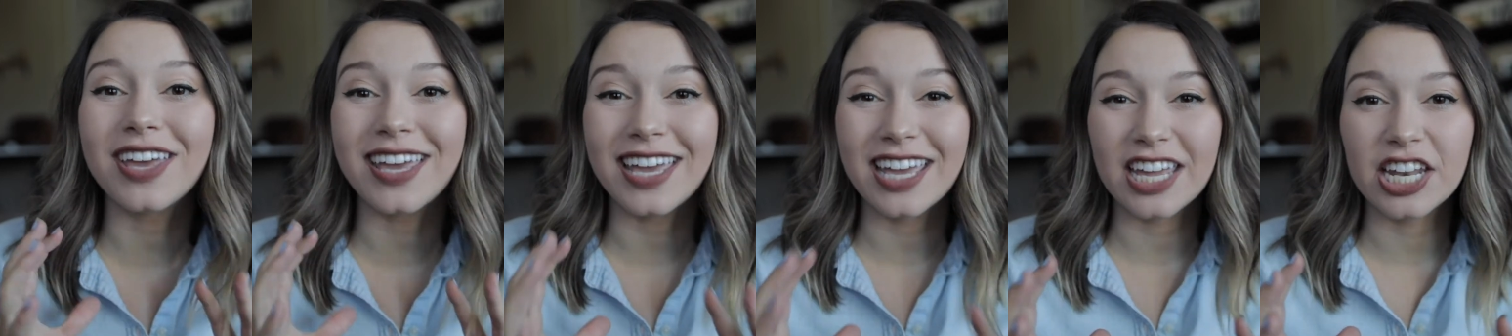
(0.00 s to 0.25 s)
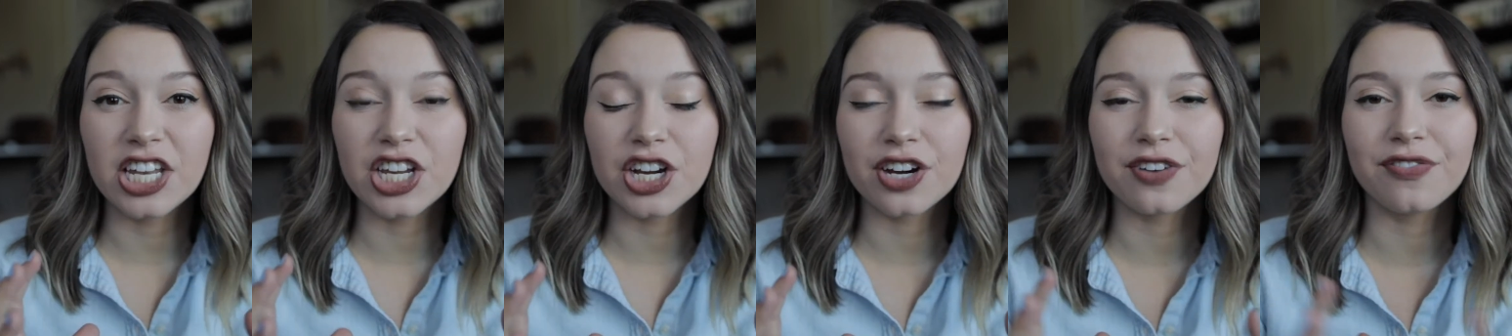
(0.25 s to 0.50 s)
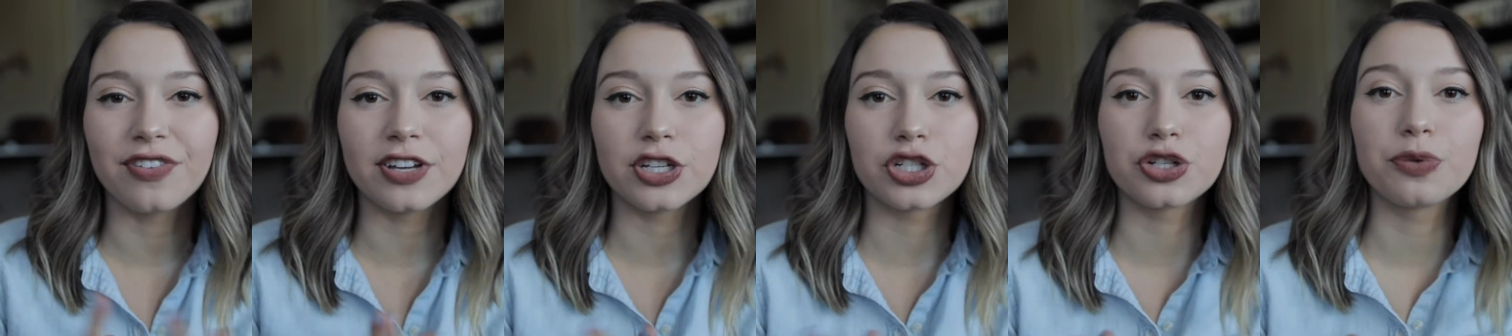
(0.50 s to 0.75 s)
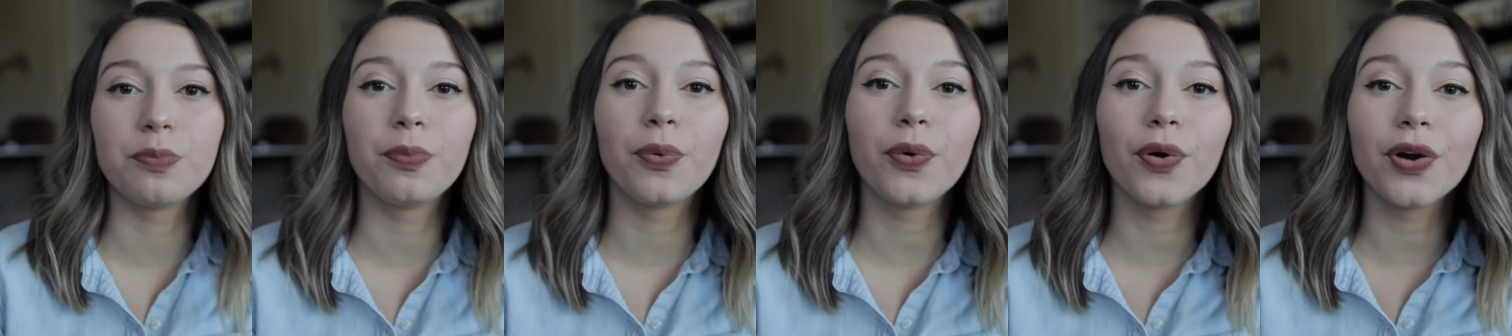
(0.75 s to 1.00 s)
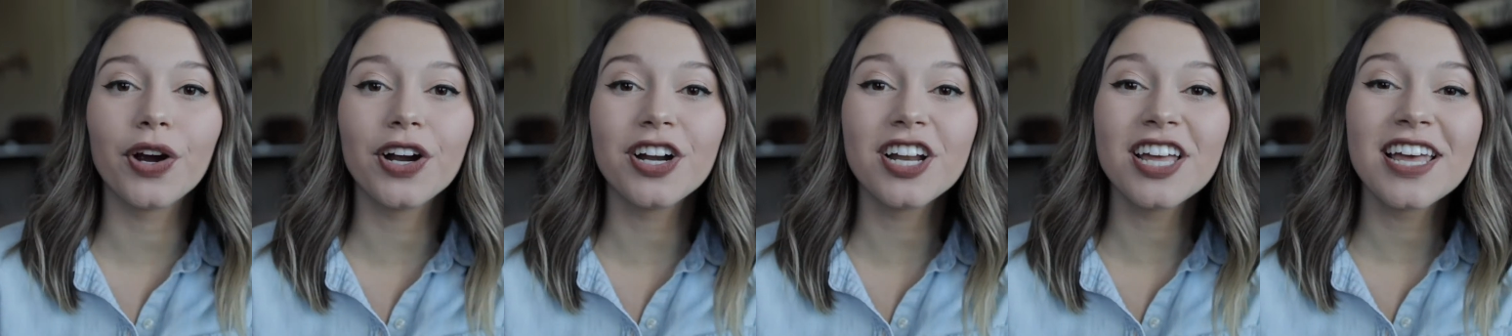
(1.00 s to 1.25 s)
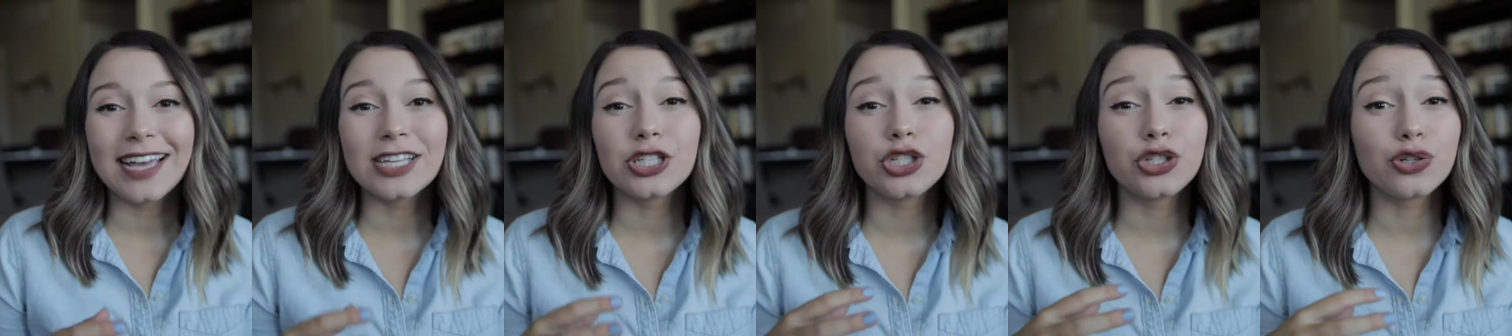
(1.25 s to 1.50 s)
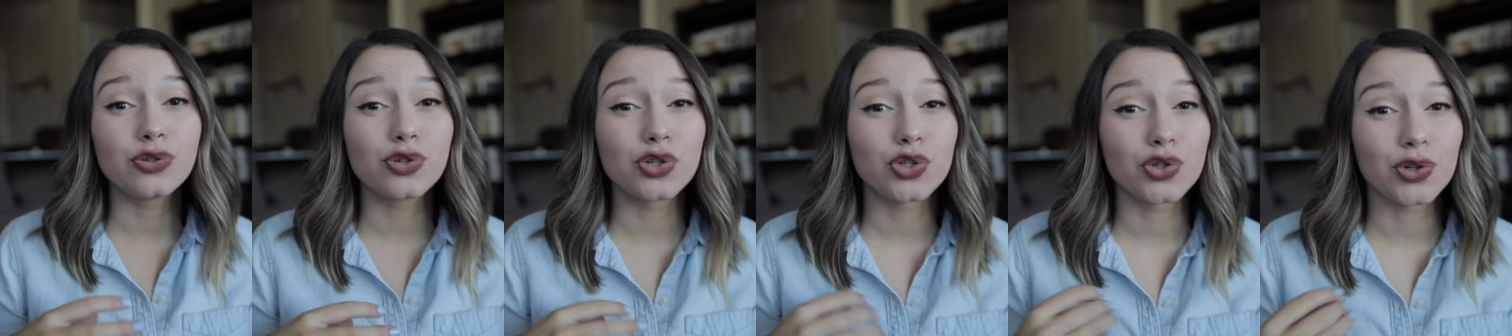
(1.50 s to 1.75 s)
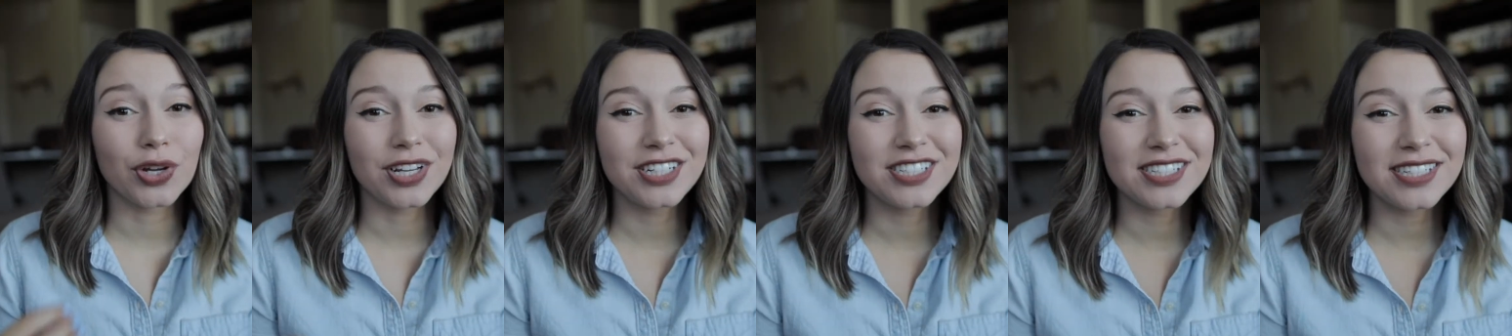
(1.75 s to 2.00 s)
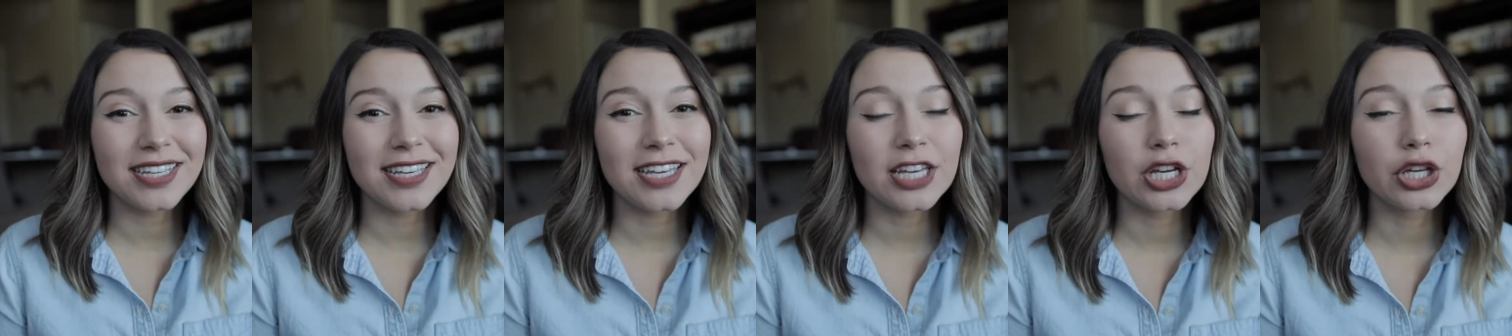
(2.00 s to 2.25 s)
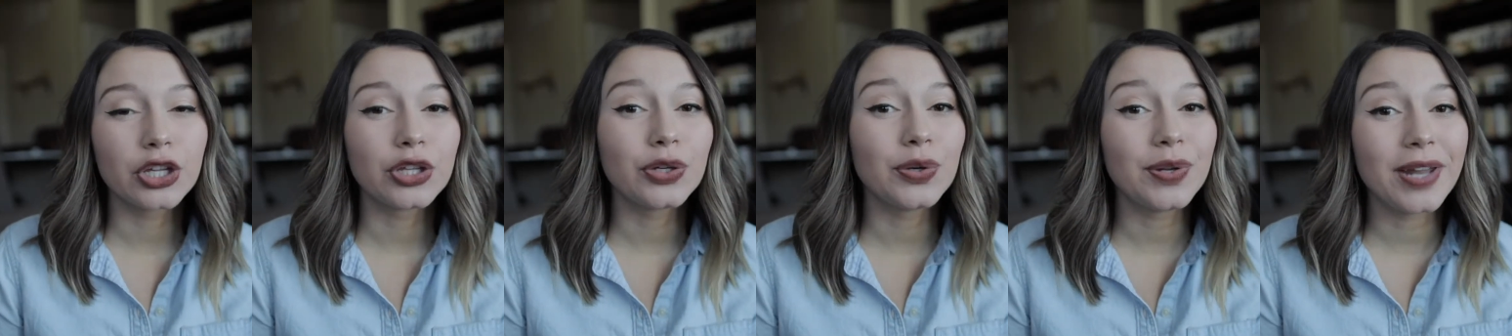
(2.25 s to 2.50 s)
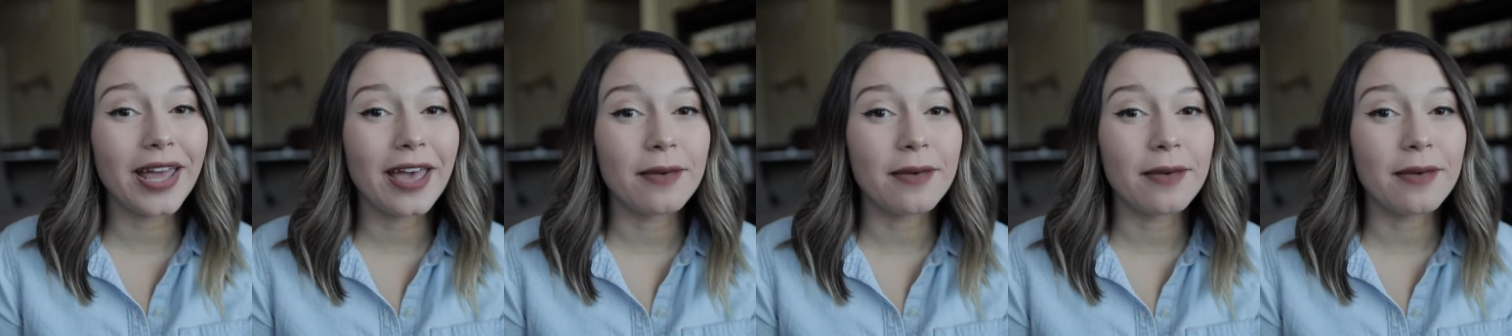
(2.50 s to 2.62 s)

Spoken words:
in your vision board is to strictly include